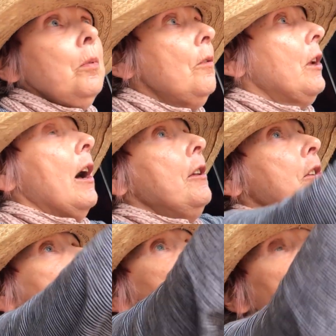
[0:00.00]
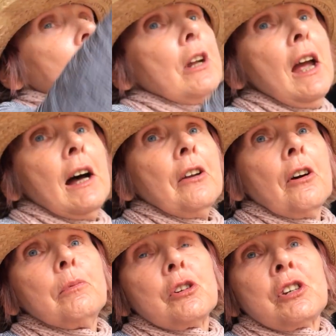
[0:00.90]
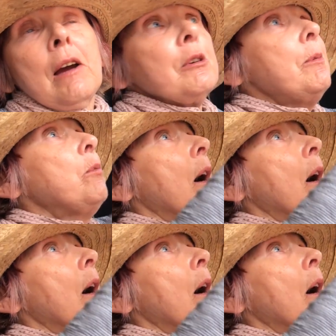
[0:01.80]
Well, no, they're just putting it out. I just happen to be